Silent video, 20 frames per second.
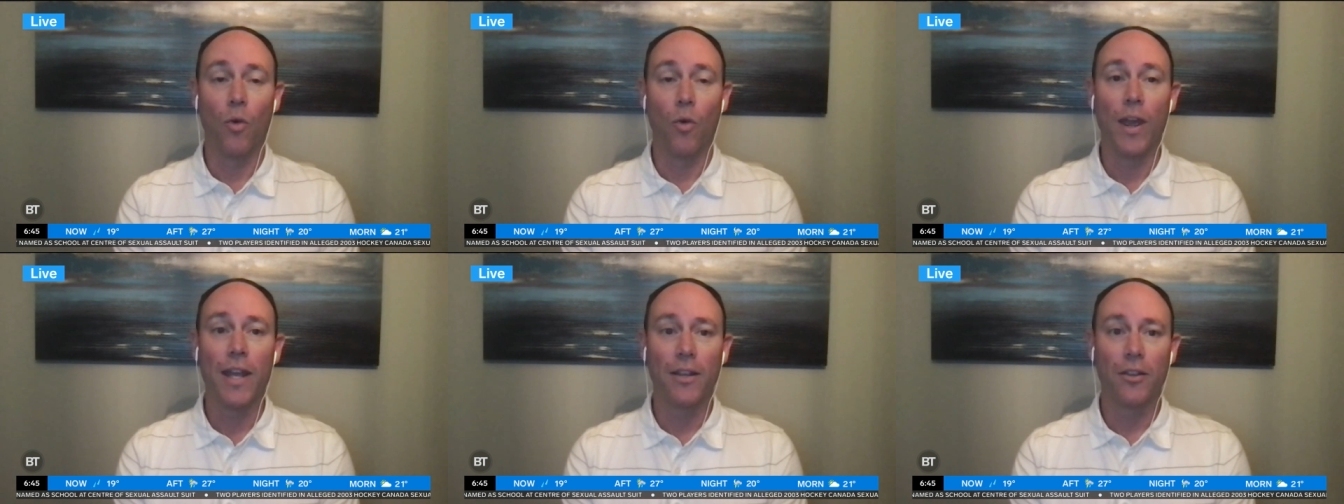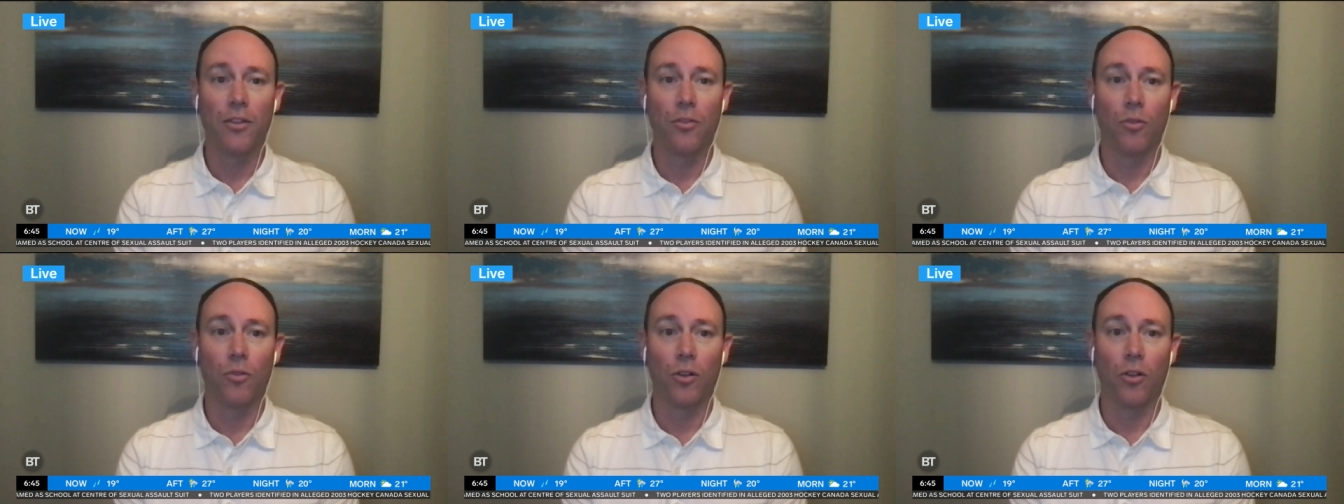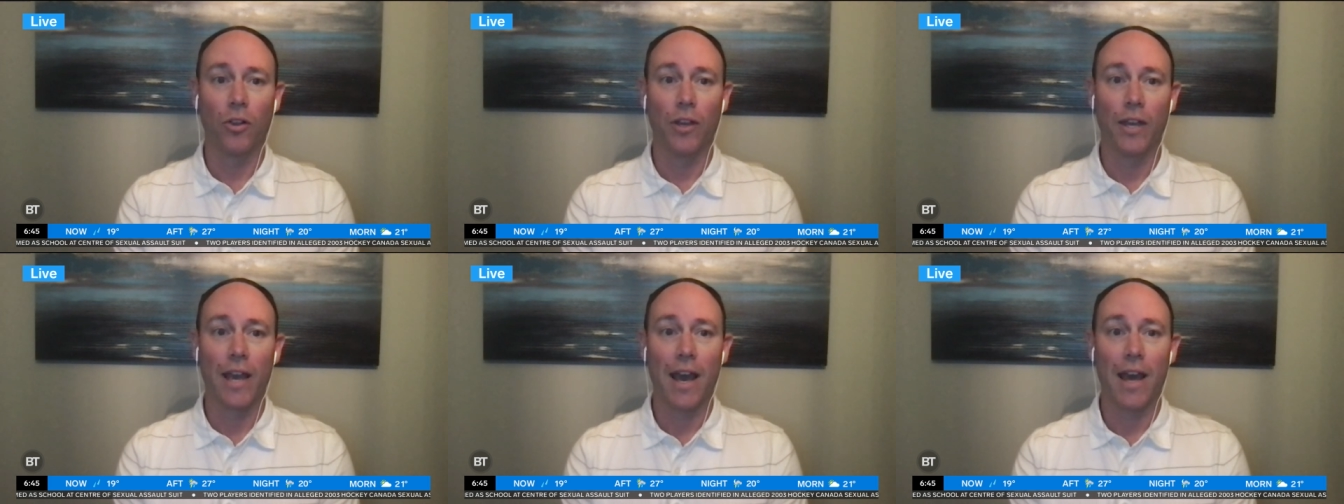way too
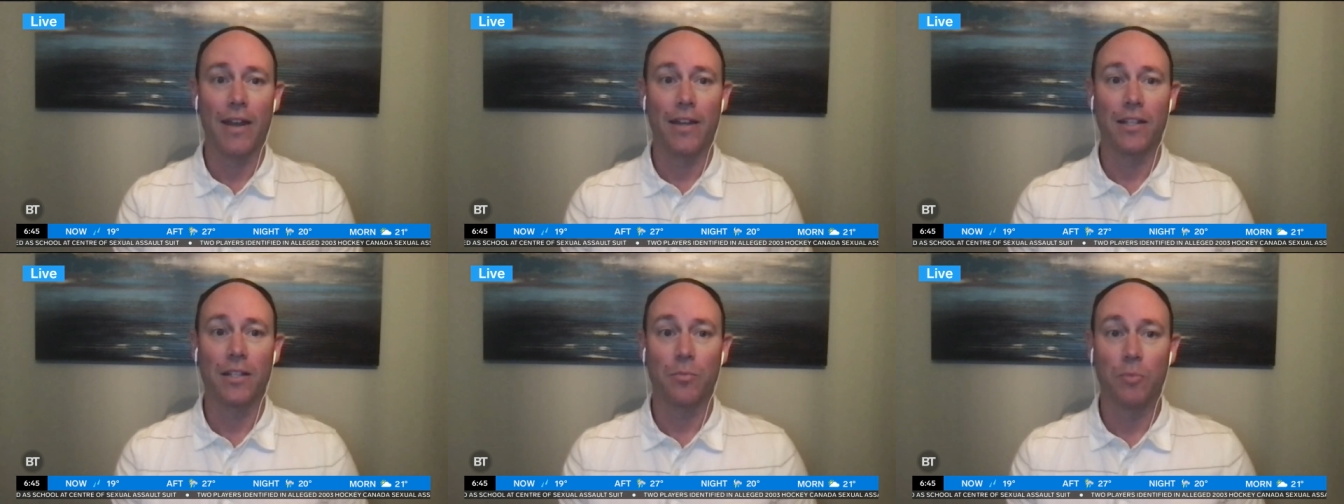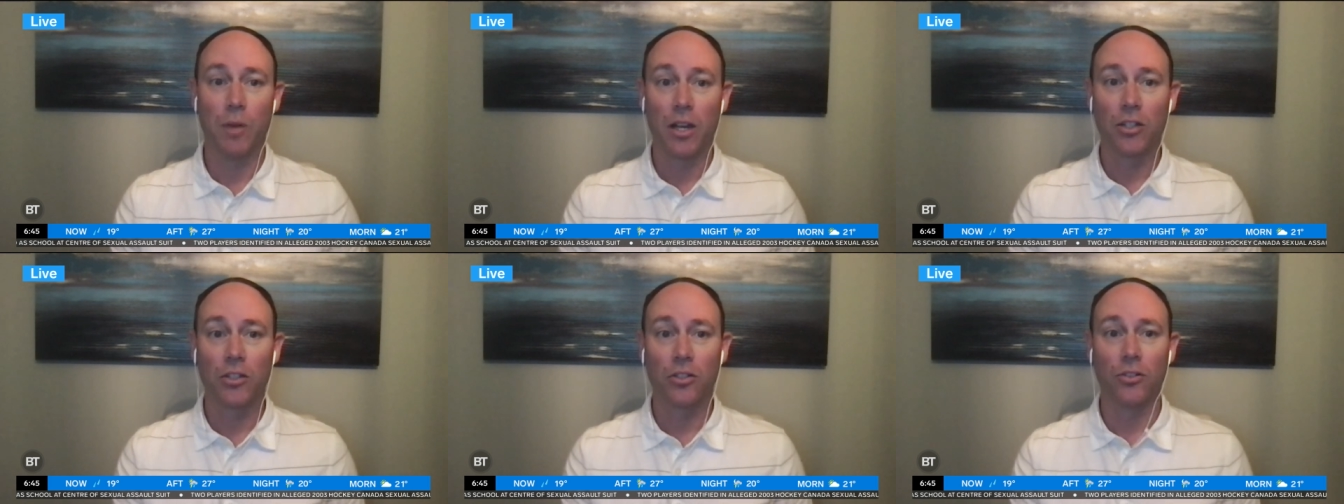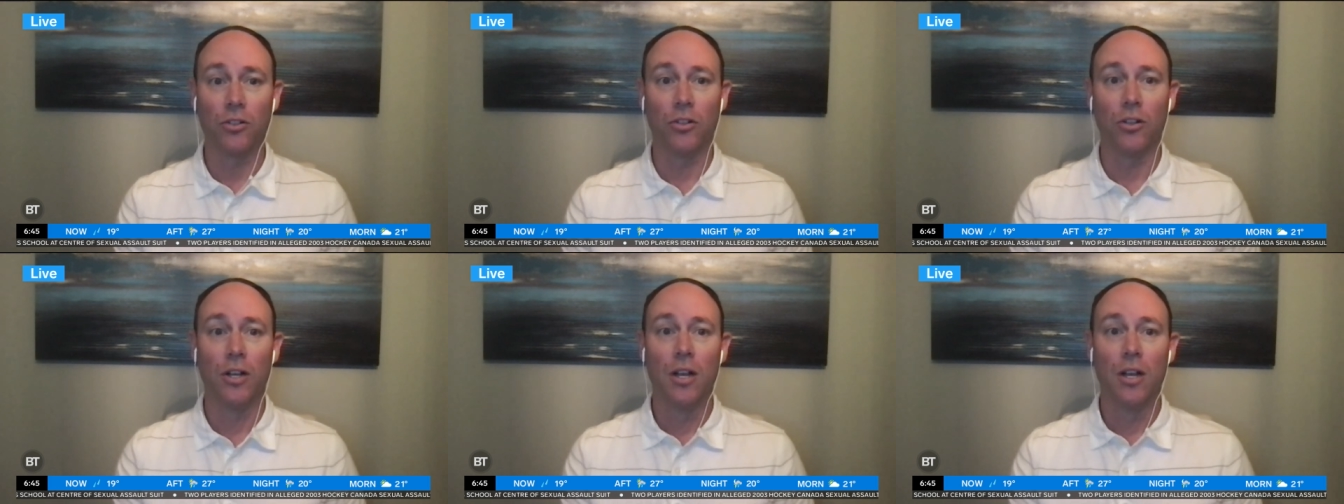early, had a
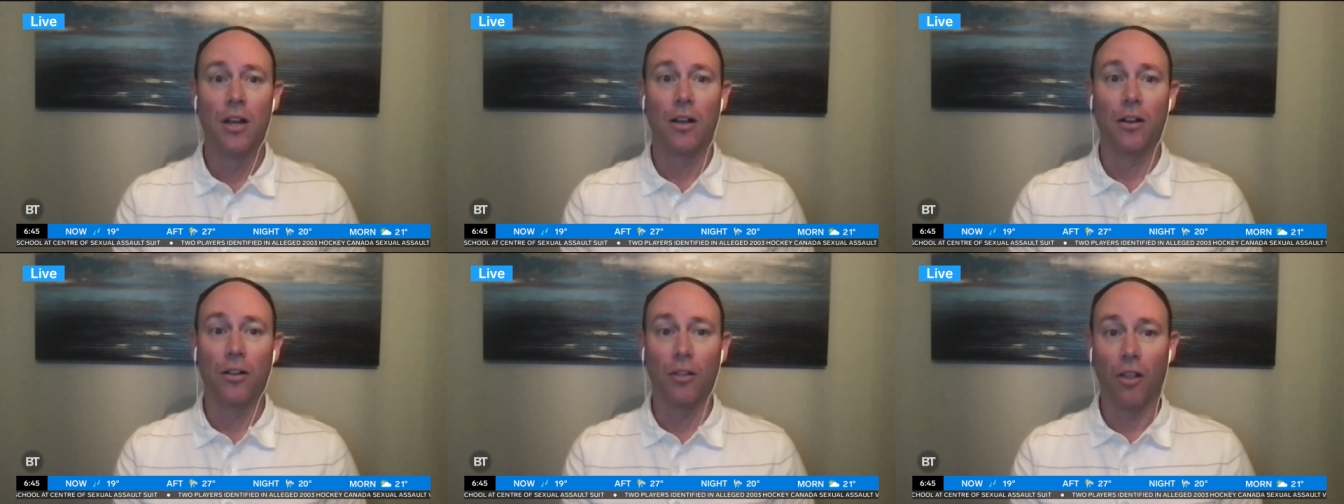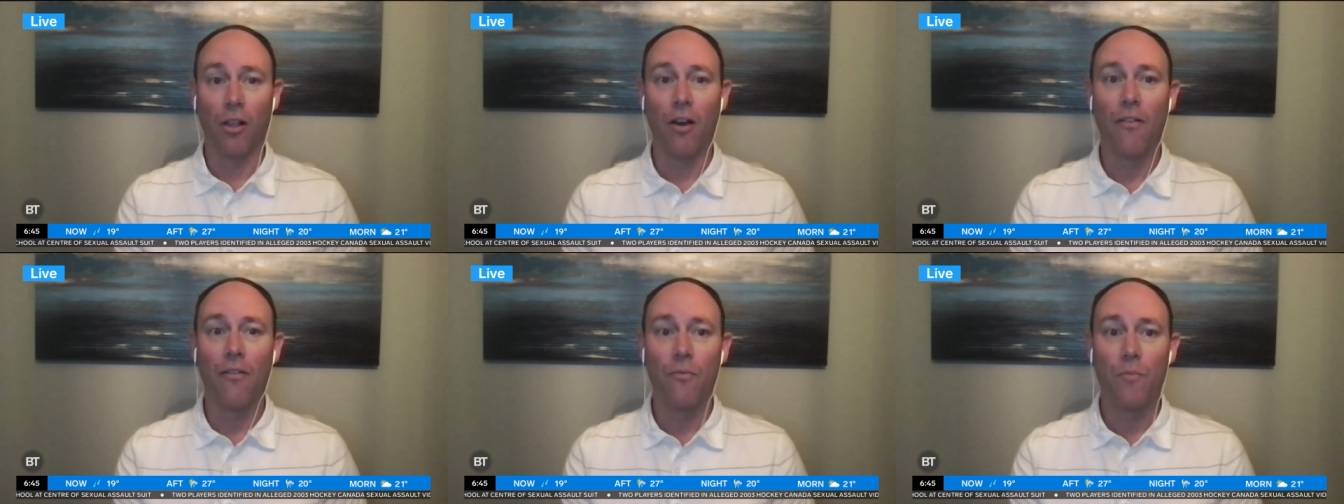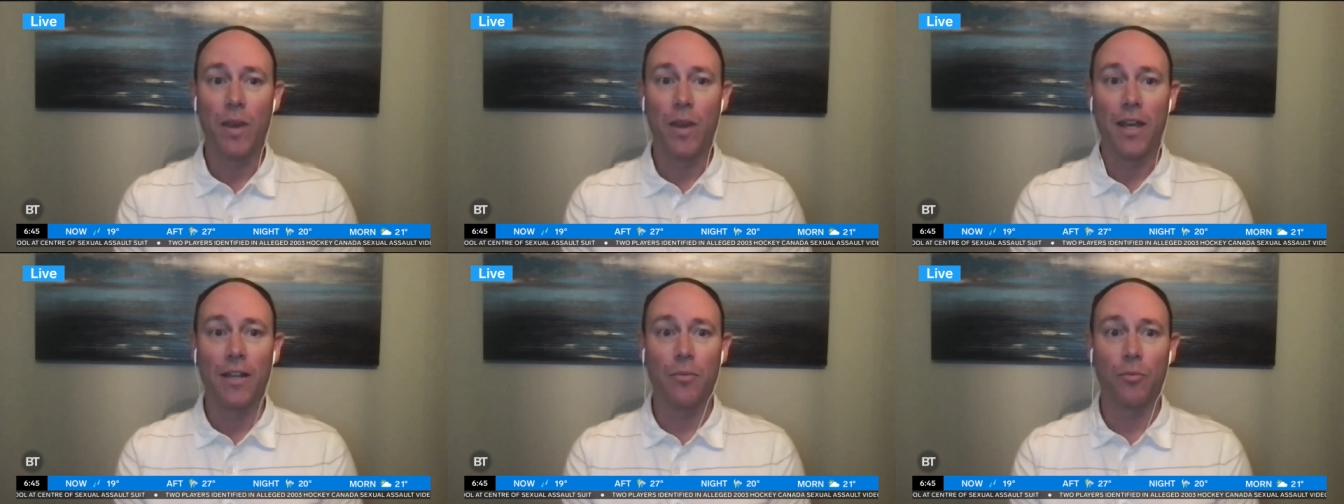special glove
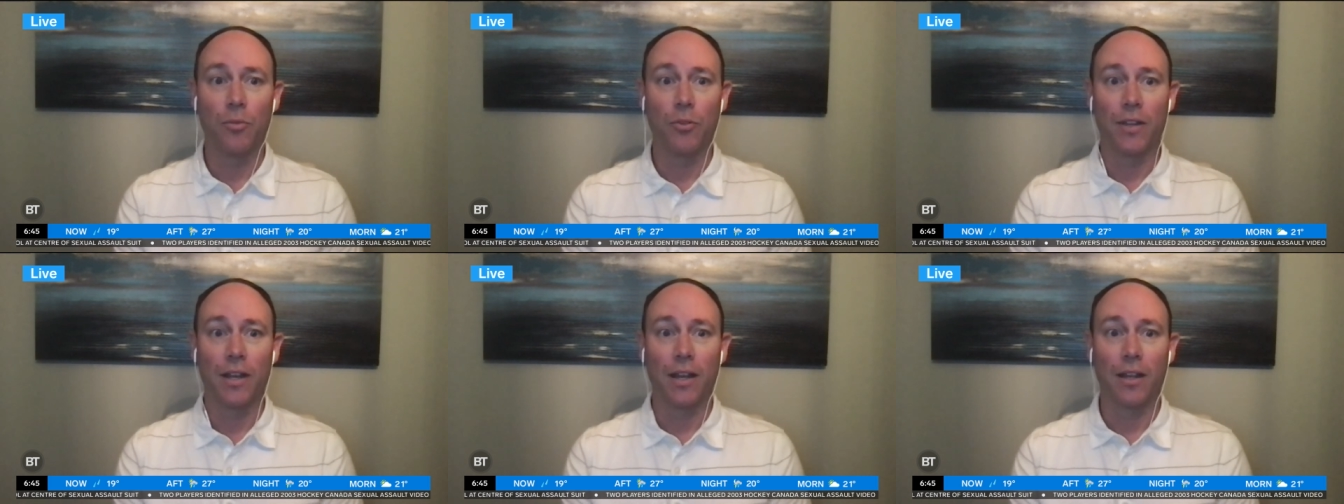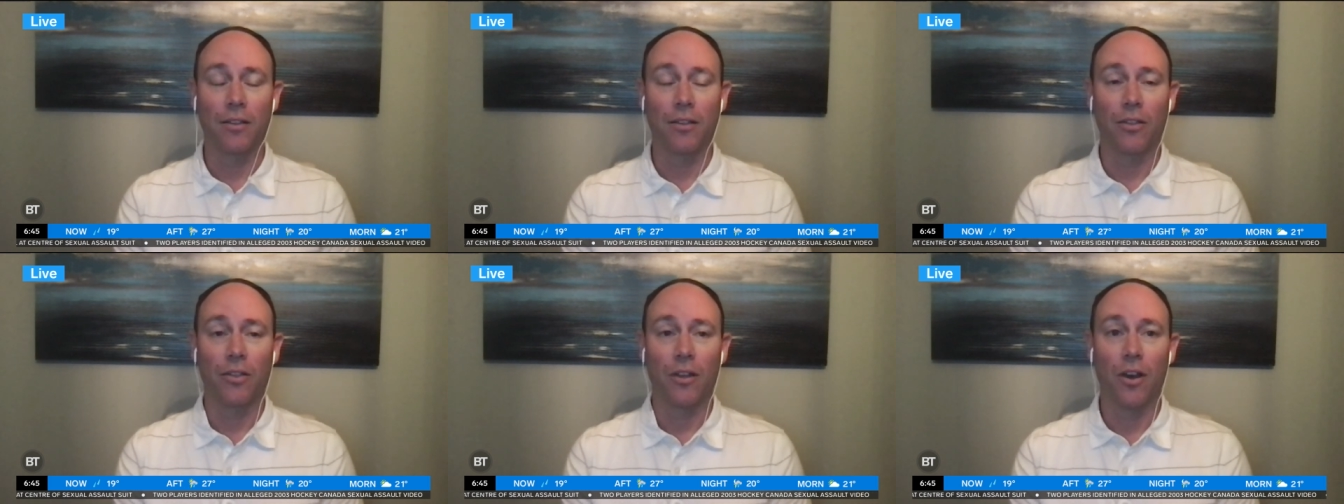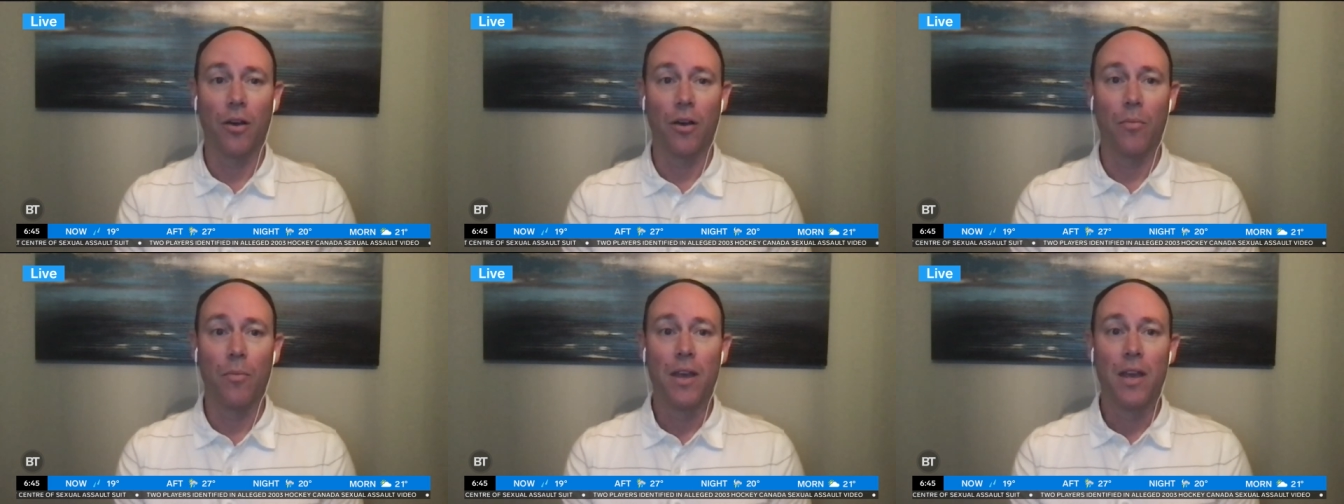made to protect the
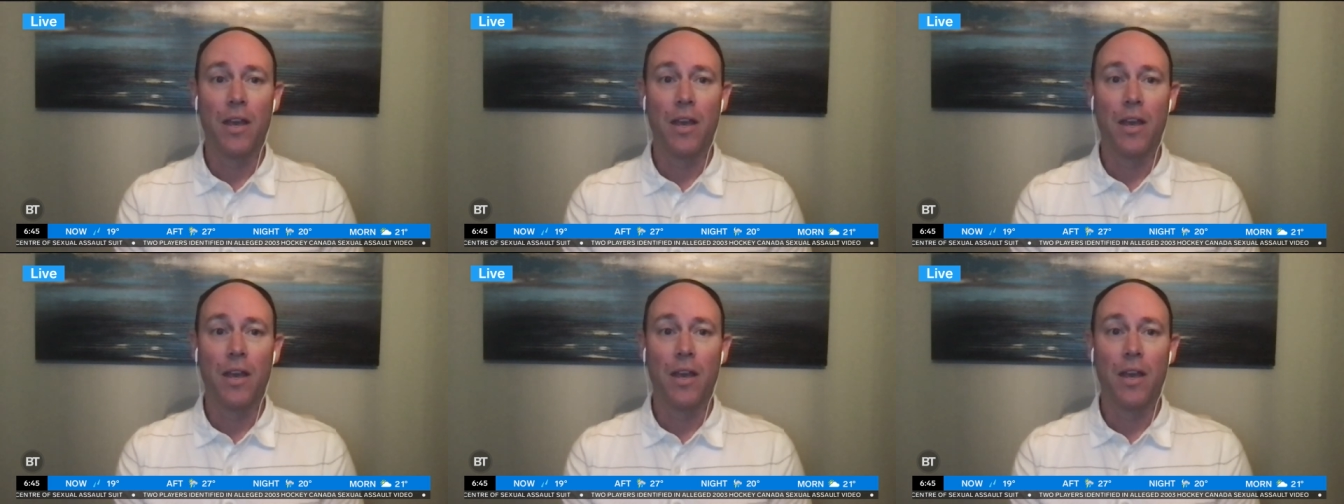thumb.